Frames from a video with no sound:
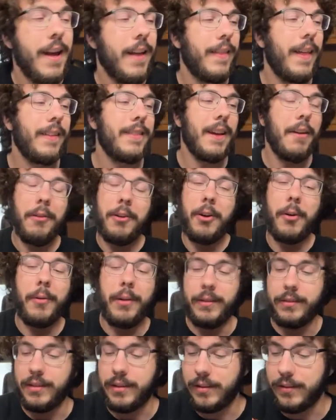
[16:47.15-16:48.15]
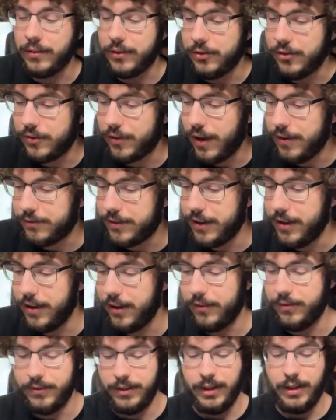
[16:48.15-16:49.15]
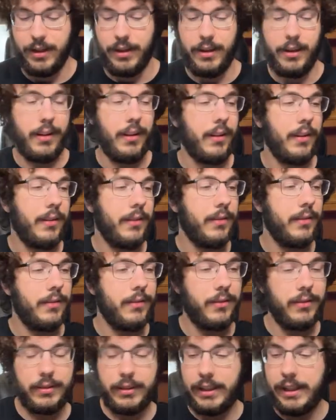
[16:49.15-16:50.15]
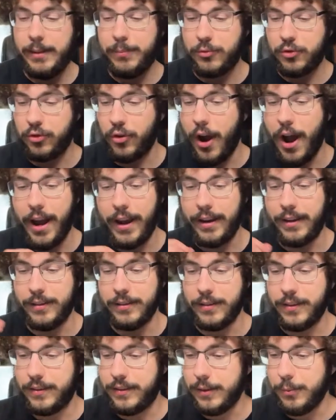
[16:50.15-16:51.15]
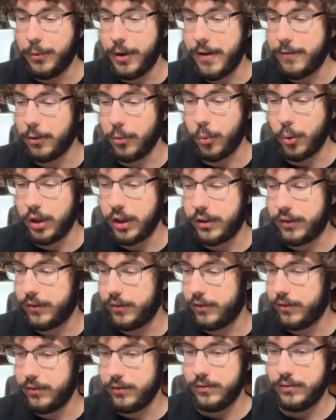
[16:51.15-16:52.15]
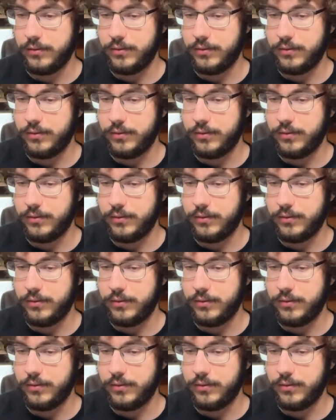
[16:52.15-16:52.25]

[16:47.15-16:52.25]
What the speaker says: That's how it always is. You just have to keep trying, see whatever works.